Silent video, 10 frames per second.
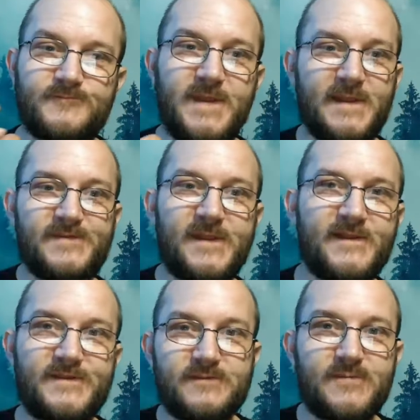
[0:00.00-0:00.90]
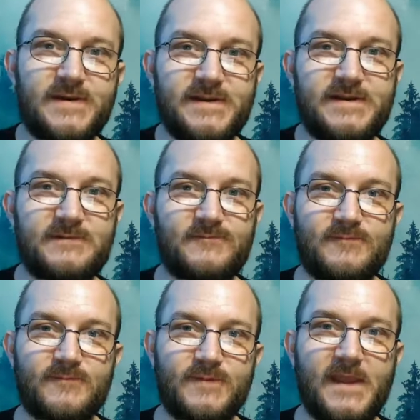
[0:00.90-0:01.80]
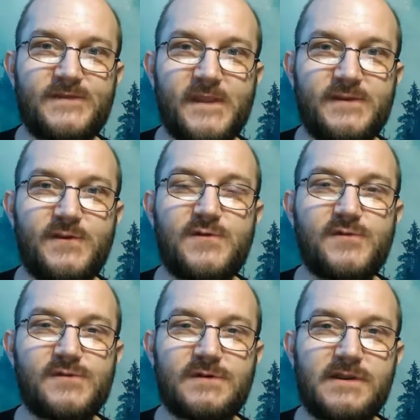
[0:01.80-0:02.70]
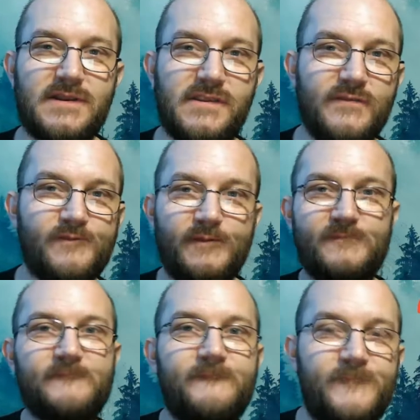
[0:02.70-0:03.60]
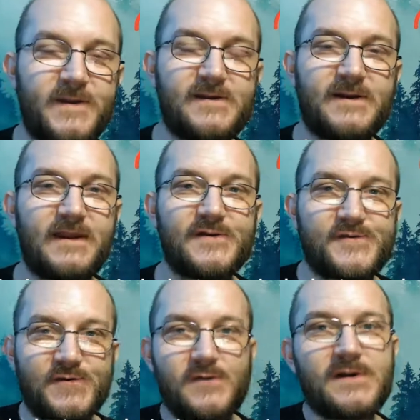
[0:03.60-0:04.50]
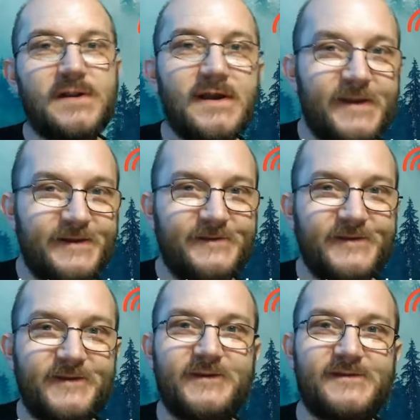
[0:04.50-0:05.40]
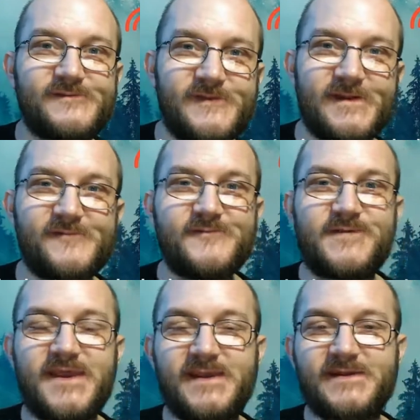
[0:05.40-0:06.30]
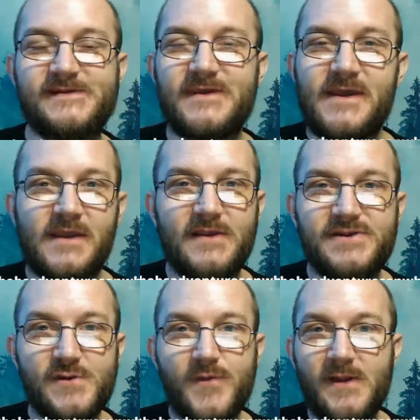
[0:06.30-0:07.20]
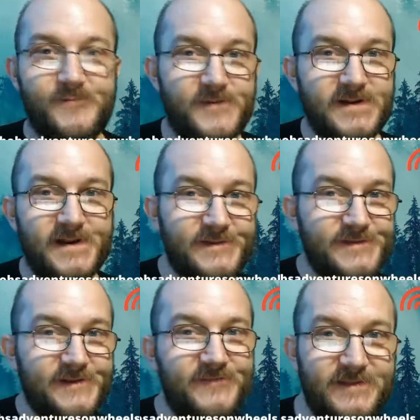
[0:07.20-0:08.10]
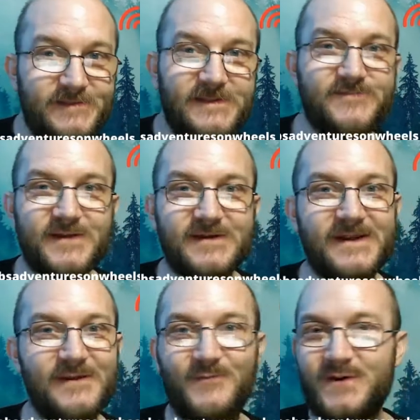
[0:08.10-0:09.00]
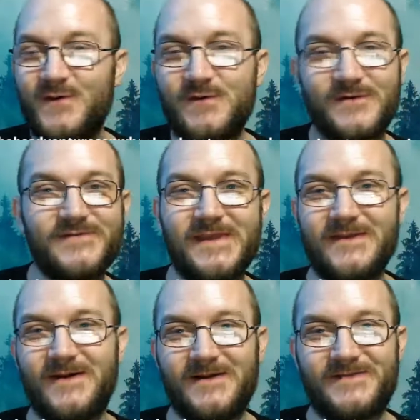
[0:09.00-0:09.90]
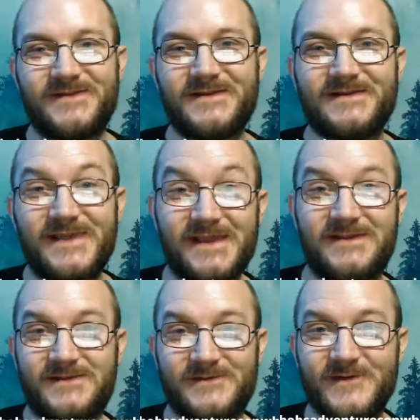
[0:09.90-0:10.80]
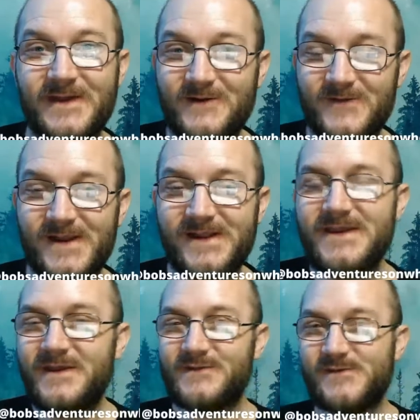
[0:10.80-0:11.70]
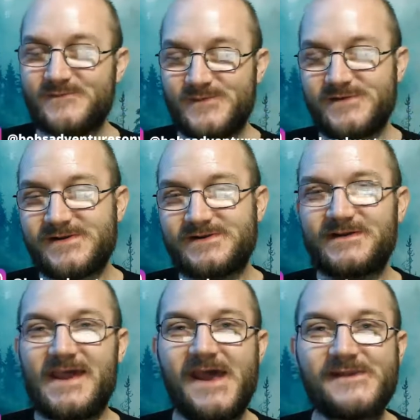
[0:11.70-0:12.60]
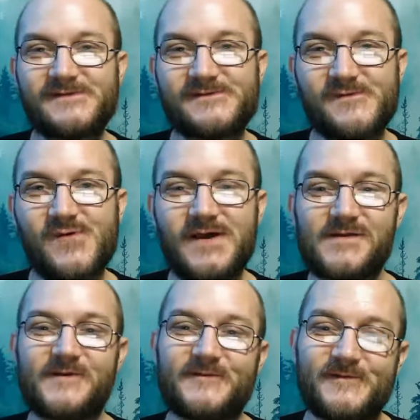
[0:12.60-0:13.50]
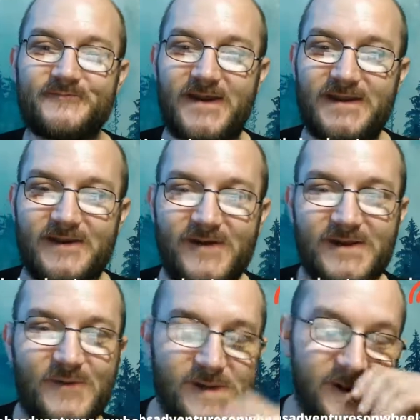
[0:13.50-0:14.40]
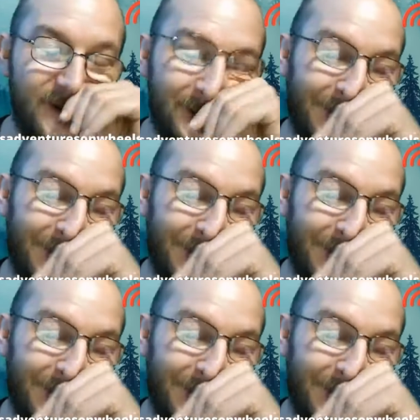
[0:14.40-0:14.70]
that's like you figuring out a shortcut instead of taking, because you'll probably figure out the same thing they figured out, but who knows how long it's going to take you, right? So if you can ask some questions and find out right away,